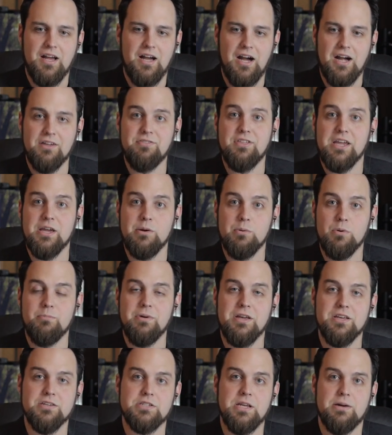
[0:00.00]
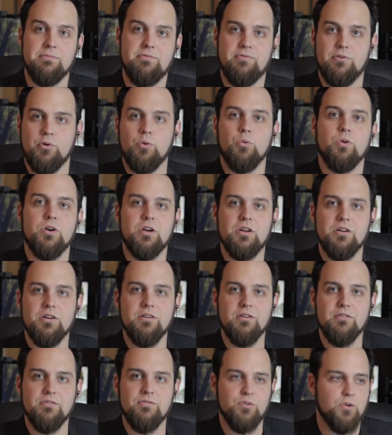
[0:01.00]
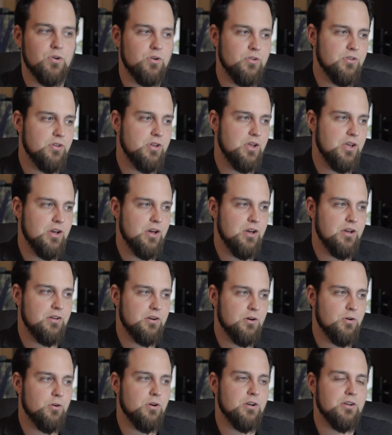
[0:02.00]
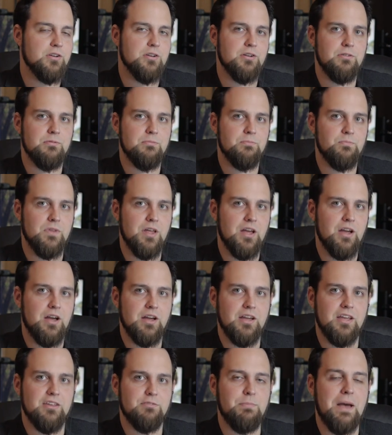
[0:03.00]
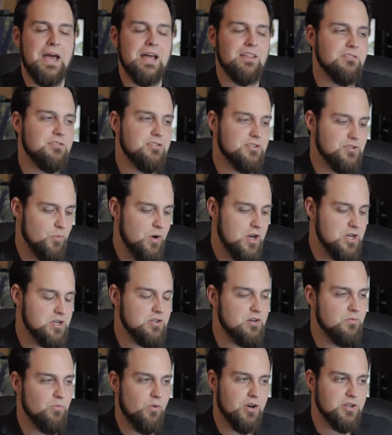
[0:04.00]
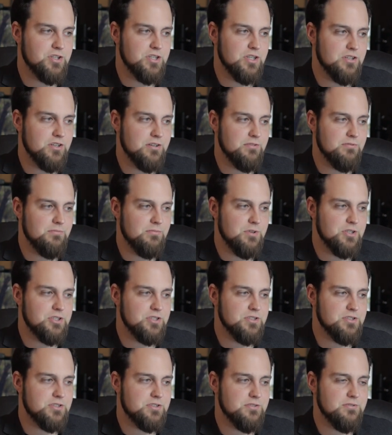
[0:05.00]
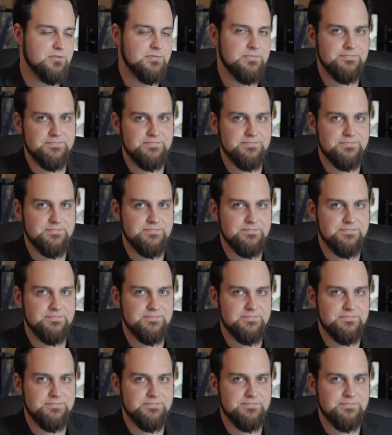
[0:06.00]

I think it would be a step forward for the uh, current Uh, I guess, patent situation in Washington, which is,